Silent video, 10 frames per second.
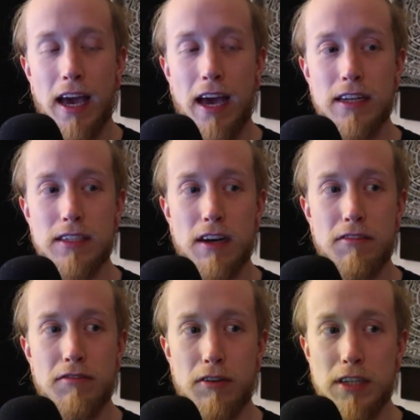and
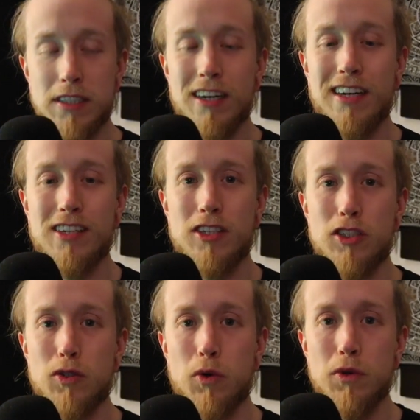uh, very tight
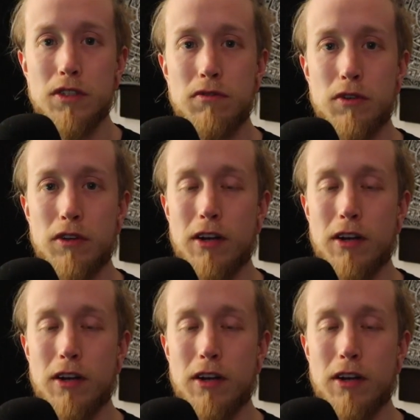controls of your